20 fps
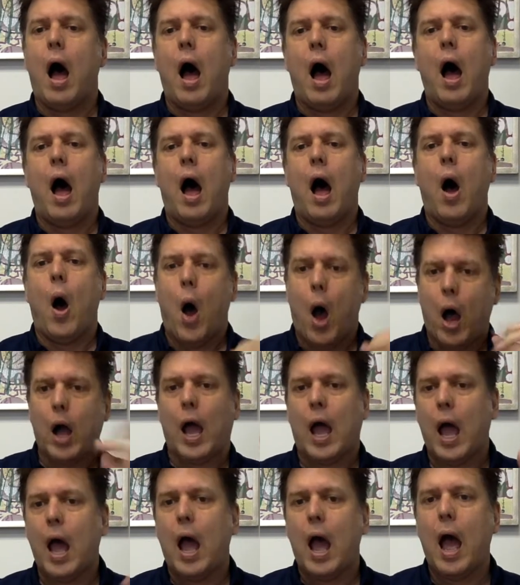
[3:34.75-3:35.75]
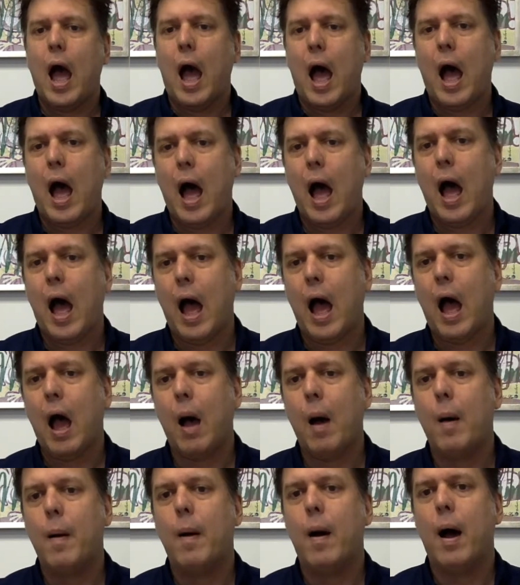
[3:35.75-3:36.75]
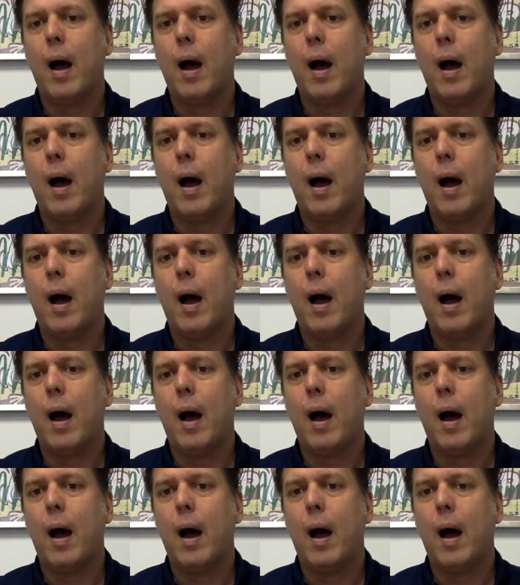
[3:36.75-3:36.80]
oh, okay,